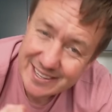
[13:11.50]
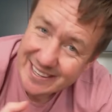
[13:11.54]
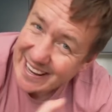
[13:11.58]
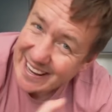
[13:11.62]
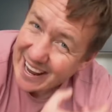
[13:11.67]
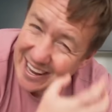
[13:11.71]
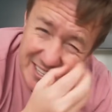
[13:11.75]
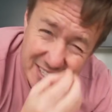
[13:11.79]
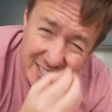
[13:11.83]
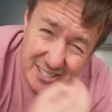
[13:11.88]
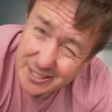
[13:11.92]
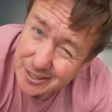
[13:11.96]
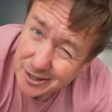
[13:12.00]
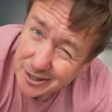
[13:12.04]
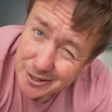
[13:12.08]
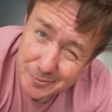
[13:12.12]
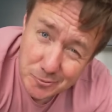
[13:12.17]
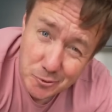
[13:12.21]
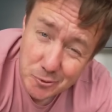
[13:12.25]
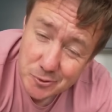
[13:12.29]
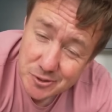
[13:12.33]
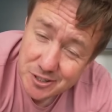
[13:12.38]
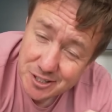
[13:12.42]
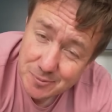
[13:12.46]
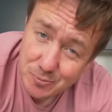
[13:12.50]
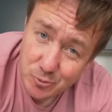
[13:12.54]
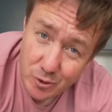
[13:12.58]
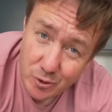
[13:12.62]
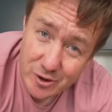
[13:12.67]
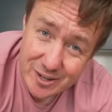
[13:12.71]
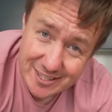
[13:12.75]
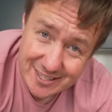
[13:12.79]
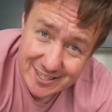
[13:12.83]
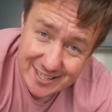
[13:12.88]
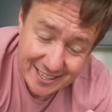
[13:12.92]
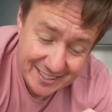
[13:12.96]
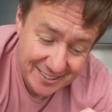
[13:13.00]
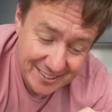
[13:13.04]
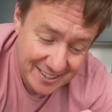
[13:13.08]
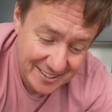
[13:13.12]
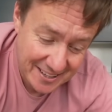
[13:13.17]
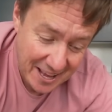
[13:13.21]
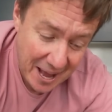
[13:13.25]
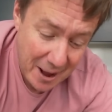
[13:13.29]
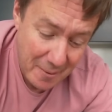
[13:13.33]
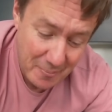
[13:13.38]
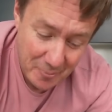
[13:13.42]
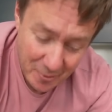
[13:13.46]
You get a slight more Sprite zing like
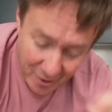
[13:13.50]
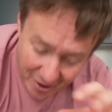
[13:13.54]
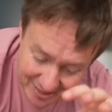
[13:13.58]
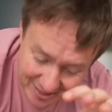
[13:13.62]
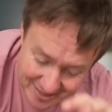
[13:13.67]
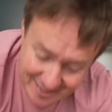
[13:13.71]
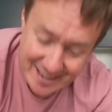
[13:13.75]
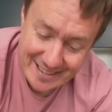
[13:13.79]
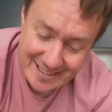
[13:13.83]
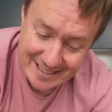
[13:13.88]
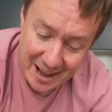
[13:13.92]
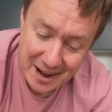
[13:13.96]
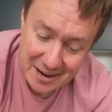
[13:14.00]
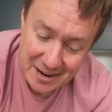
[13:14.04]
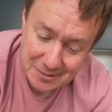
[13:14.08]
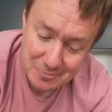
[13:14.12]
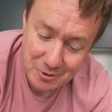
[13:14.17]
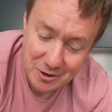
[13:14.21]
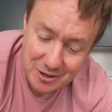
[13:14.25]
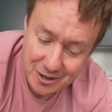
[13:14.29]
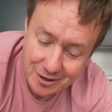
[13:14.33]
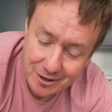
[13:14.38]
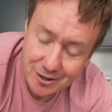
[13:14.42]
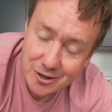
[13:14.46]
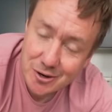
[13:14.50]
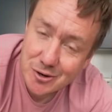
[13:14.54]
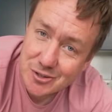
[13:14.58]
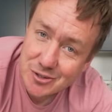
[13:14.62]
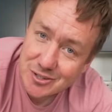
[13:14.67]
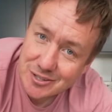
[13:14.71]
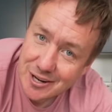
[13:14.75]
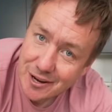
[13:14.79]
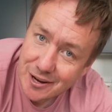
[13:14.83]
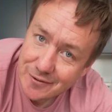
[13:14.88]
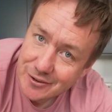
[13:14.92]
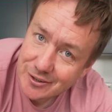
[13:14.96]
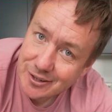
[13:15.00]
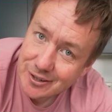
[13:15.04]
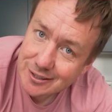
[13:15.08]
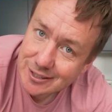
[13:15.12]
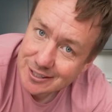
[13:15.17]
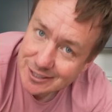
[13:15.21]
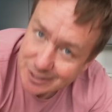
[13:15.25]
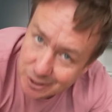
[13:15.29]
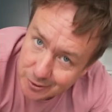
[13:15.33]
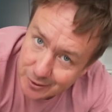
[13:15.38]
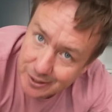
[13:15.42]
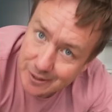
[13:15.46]
that, but I think that is my conclusion. If you're going to do